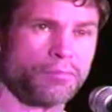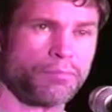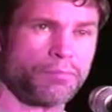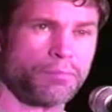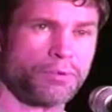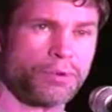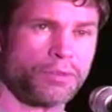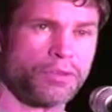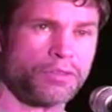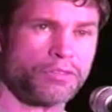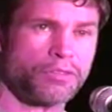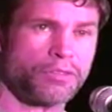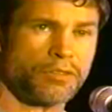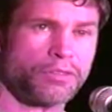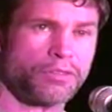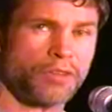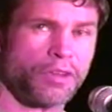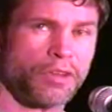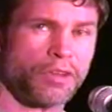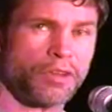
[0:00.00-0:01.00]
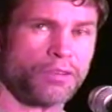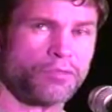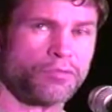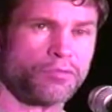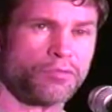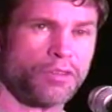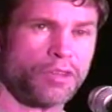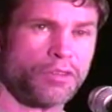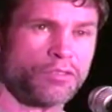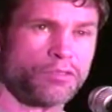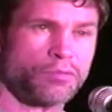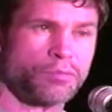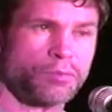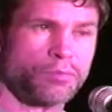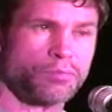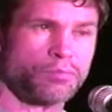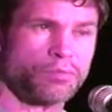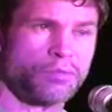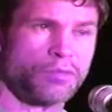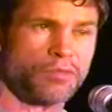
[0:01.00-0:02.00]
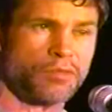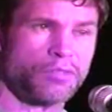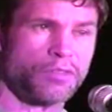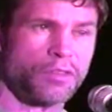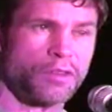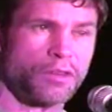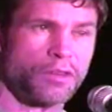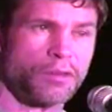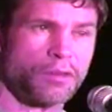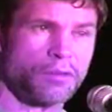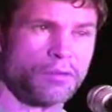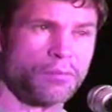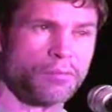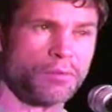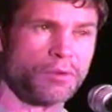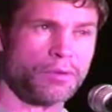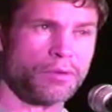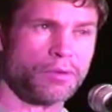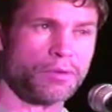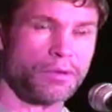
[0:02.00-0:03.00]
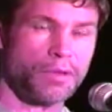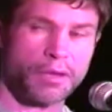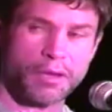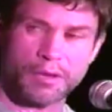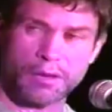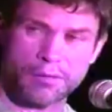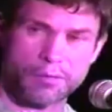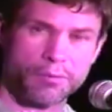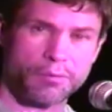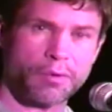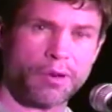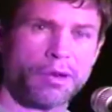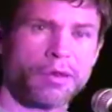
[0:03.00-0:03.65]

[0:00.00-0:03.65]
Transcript: Burlington Jazz Festival per se. But yeah, right.